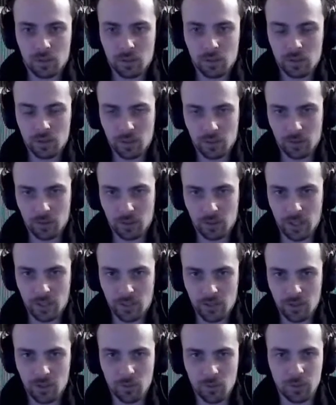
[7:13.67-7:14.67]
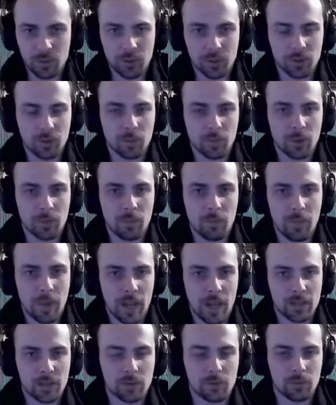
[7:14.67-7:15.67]
So yesterday we talked about
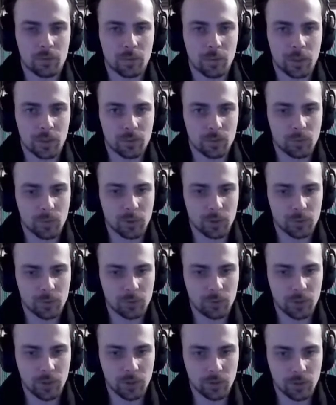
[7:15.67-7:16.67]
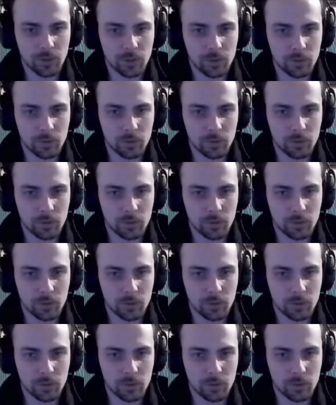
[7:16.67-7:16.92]
Mastery by Robert Greene.